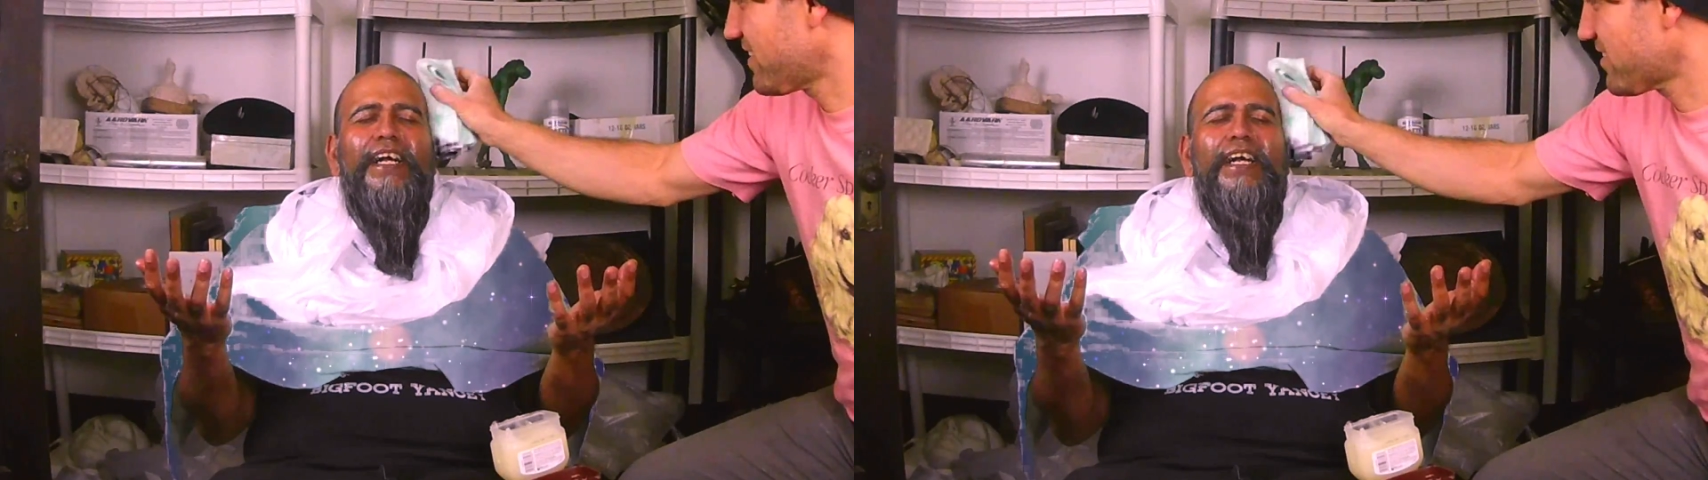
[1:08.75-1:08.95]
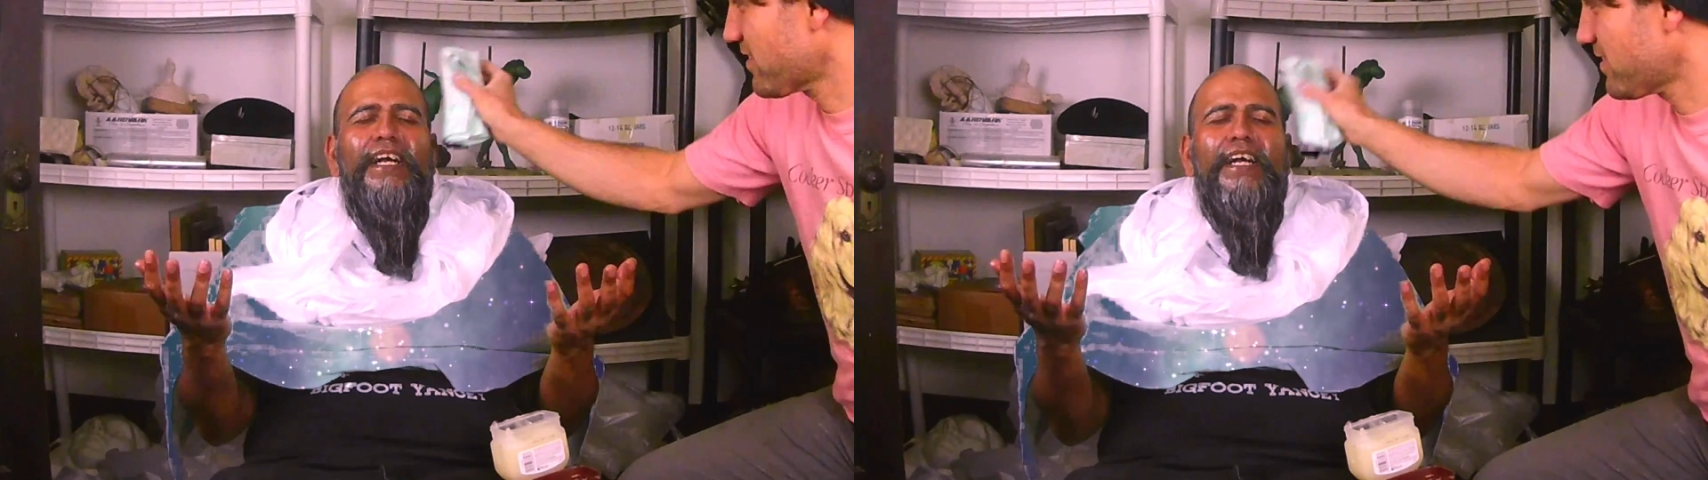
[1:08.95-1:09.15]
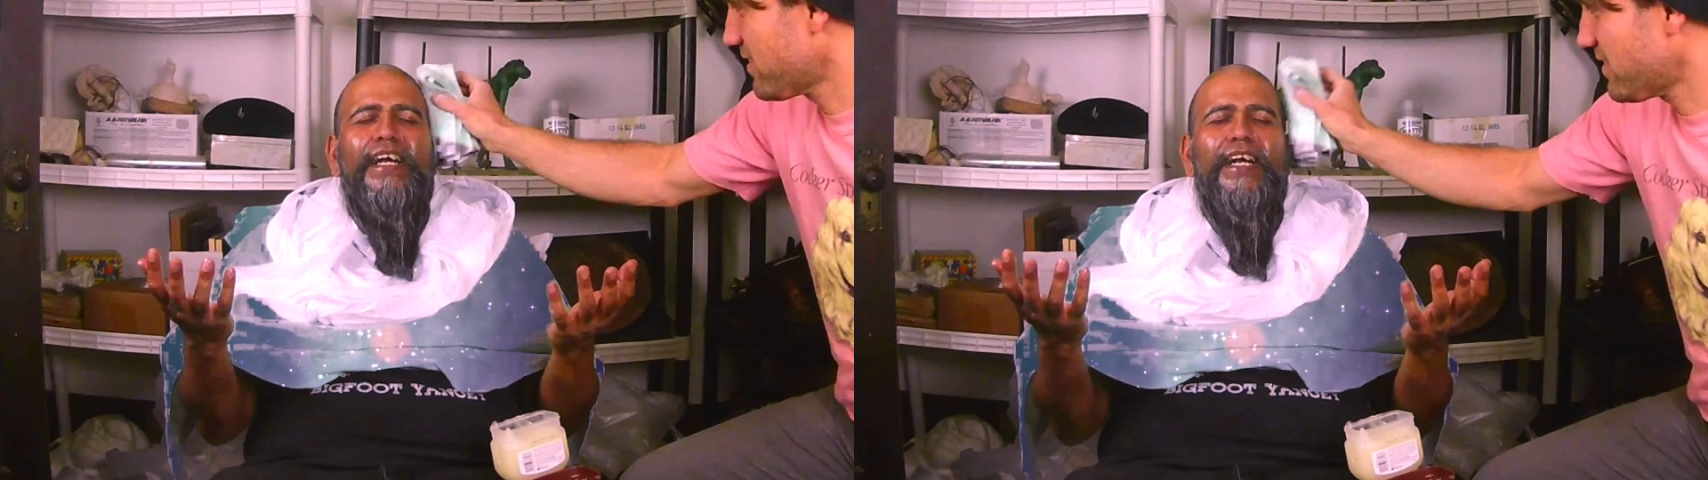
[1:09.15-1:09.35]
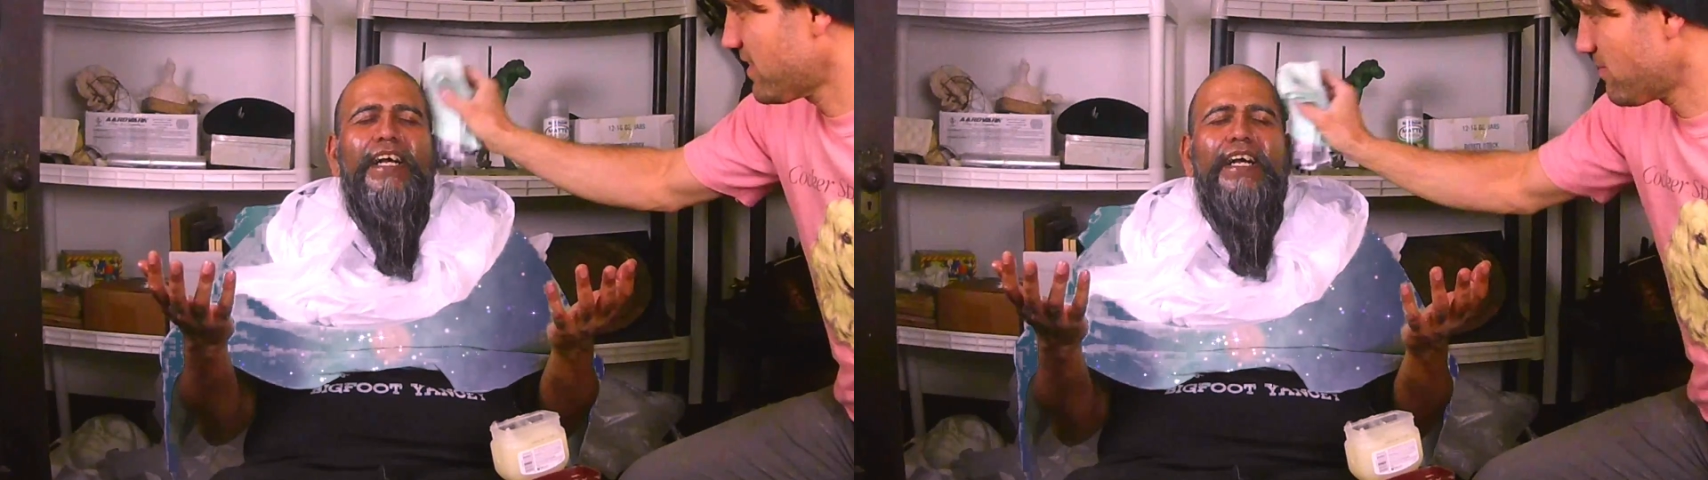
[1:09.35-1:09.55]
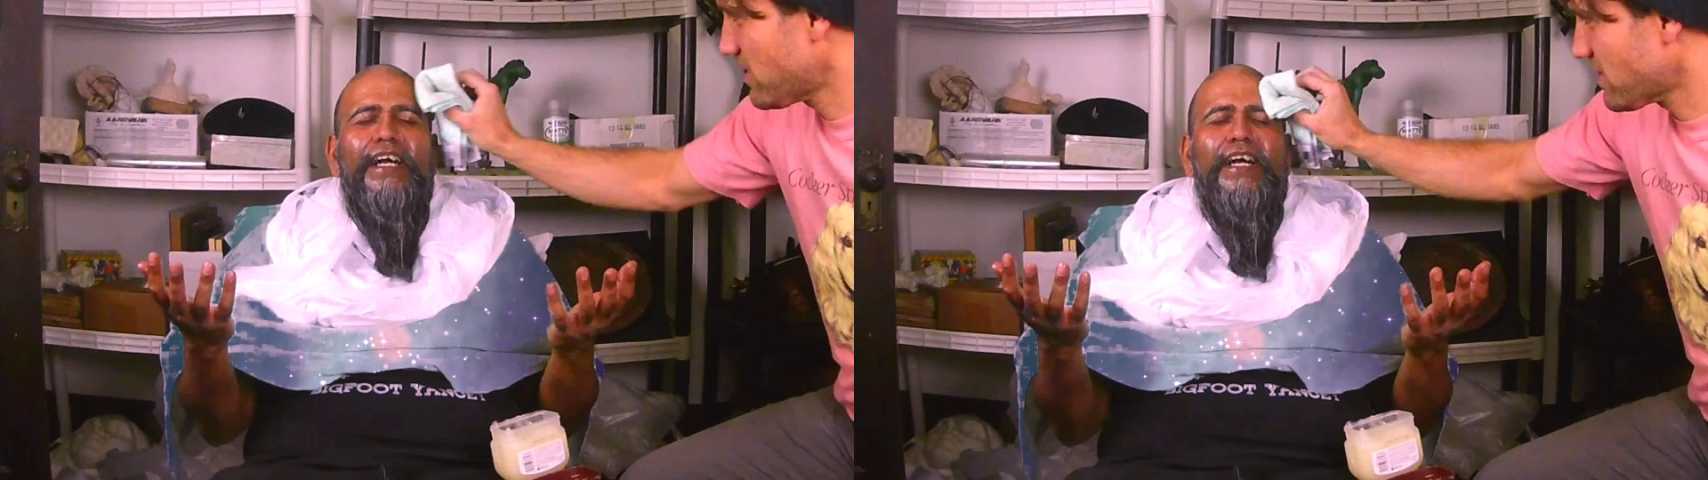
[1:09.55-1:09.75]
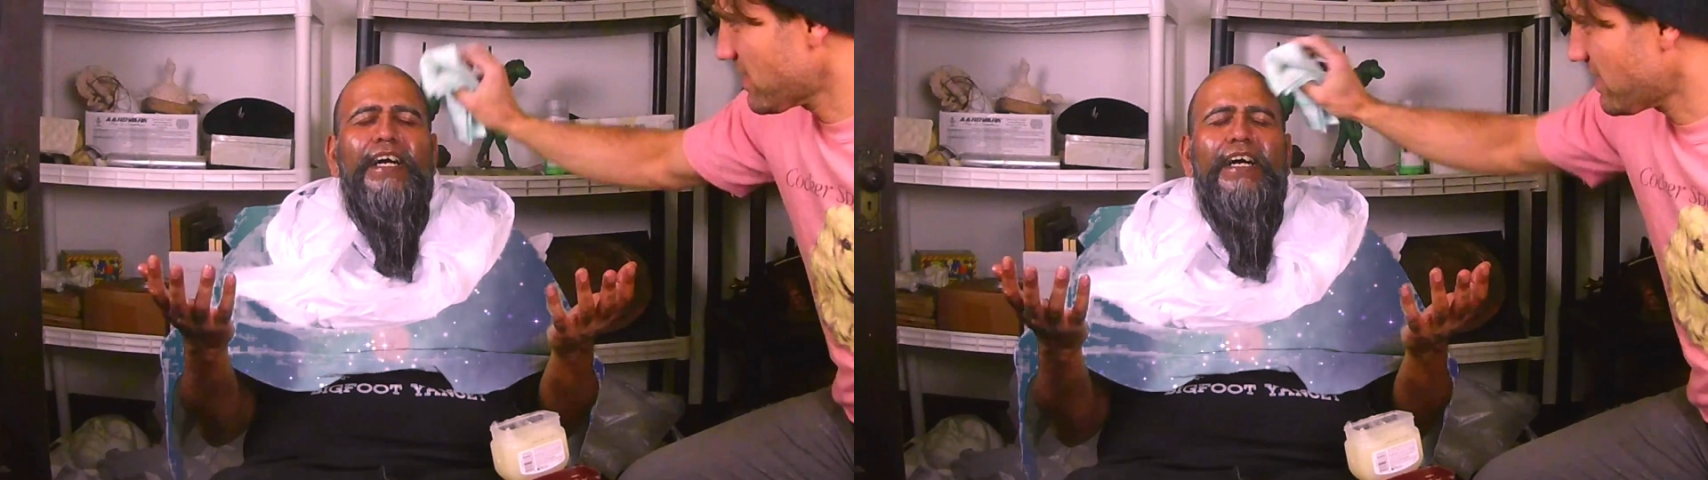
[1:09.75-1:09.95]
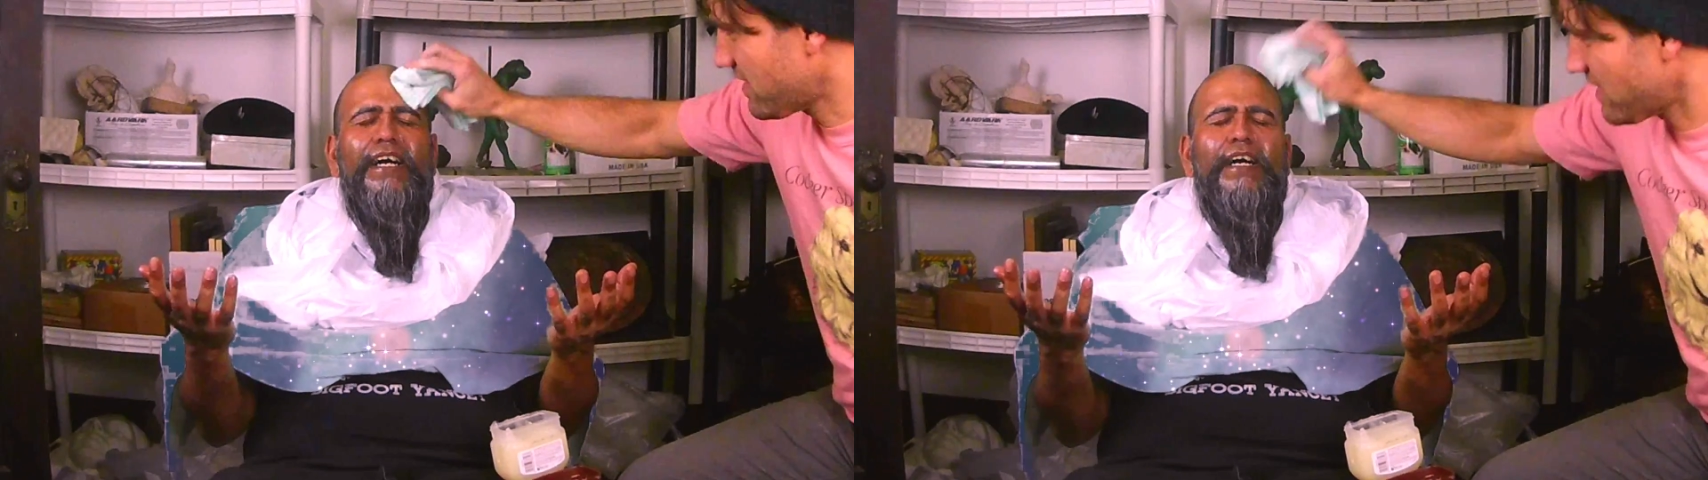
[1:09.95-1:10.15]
so I'm just on